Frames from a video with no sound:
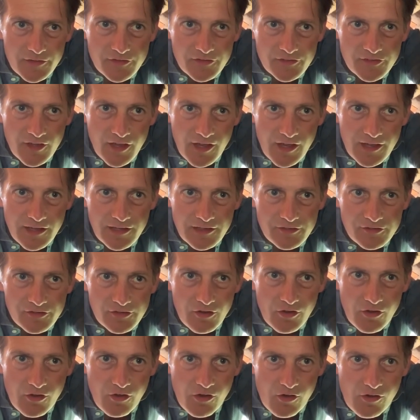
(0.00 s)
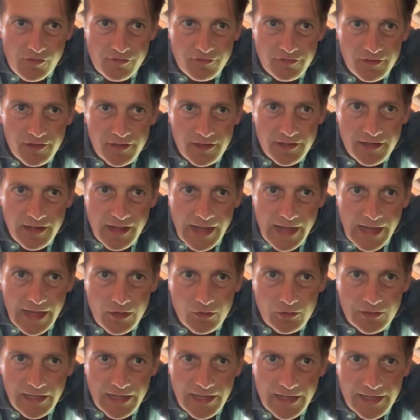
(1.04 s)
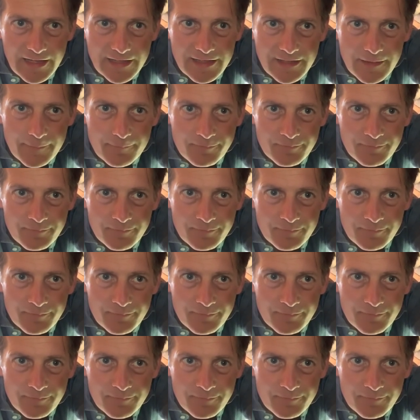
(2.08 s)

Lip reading: size of an owl egg,